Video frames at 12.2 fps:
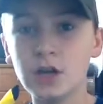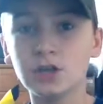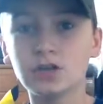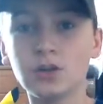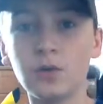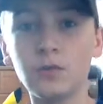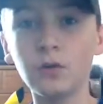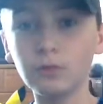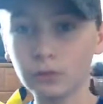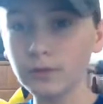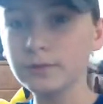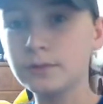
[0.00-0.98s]
So
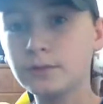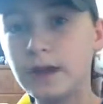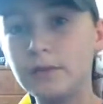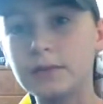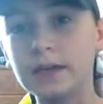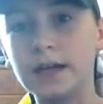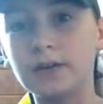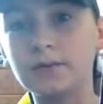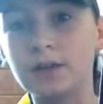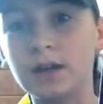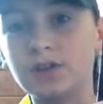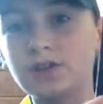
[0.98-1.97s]
we'll review that when that
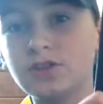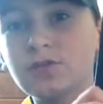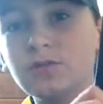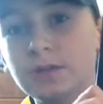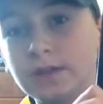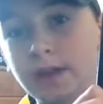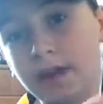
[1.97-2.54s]
comes out as soon as I